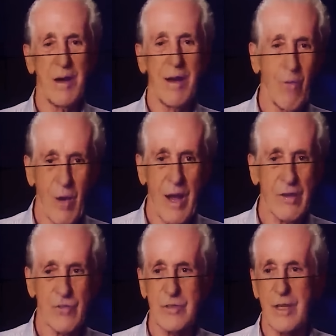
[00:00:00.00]
Jerry
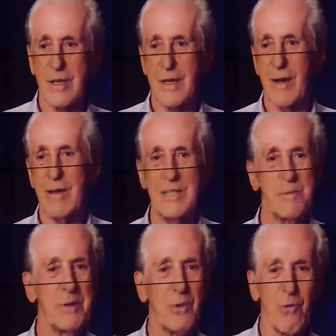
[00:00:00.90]
West. You know,
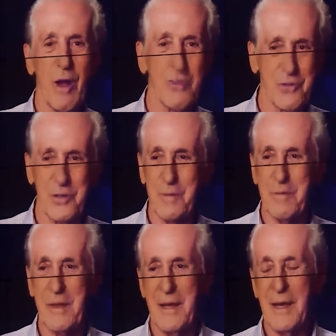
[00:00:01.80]
he's Bill Russell.